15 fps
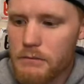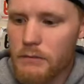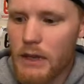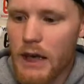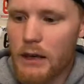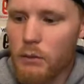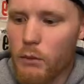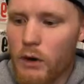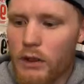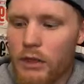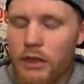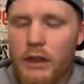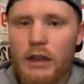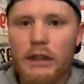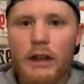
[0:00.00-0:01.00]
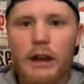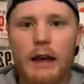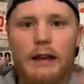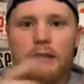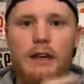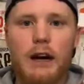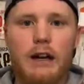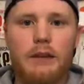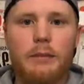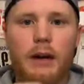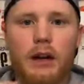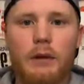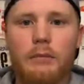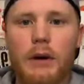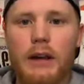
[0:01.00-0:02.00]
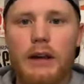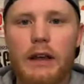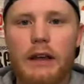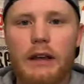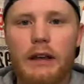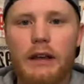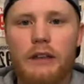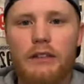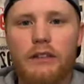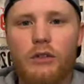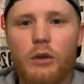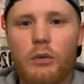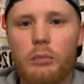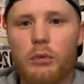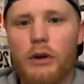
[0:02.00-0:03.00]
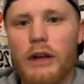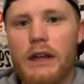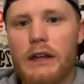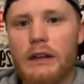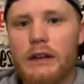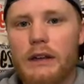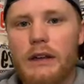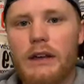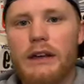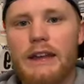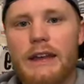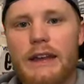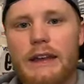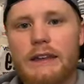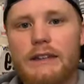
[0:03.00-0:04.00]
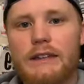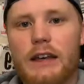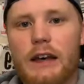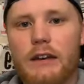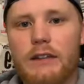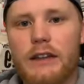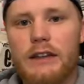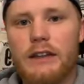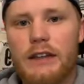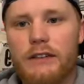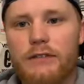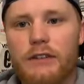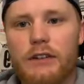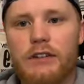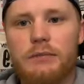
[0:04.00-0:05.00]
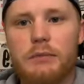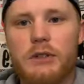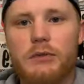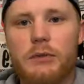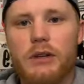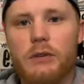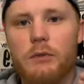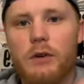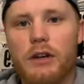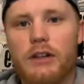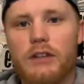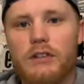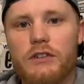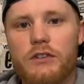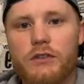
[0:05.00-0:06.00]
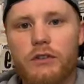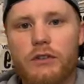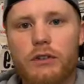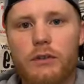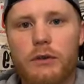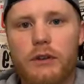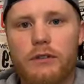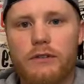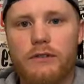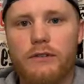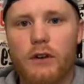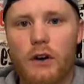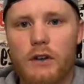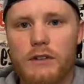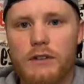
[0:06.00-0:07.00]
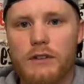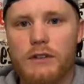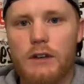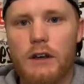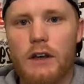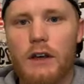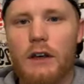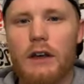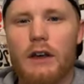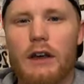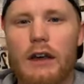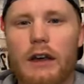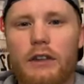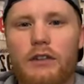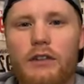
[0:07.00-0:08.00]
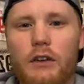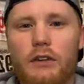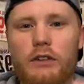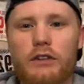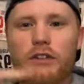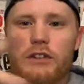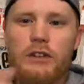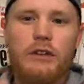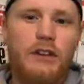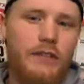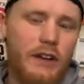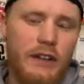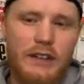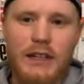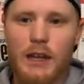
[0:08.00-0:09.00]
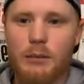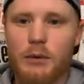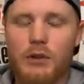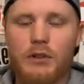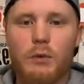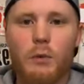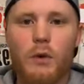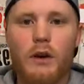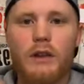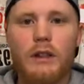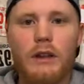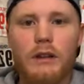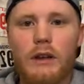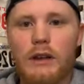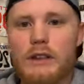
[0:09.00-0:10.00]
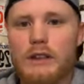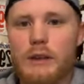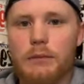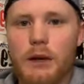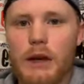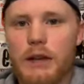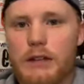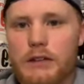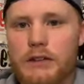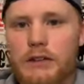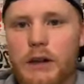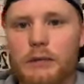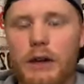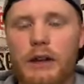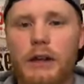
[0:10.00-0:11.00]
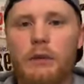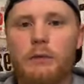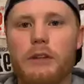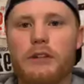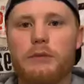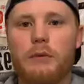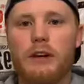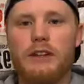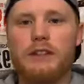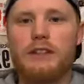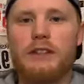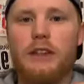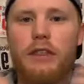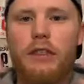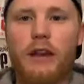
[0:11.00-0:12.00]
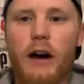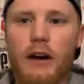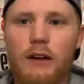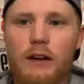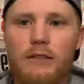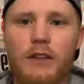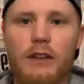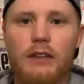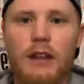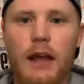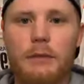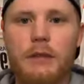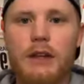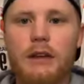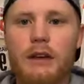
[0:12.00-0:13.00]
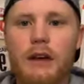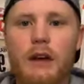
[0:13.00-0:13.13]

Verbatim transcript: and one thing that I had talked about on Monday is your brain can't tell the difference between what is true and false. And so there's two different examples. One example I had used on Monday, which was the thought of the lemon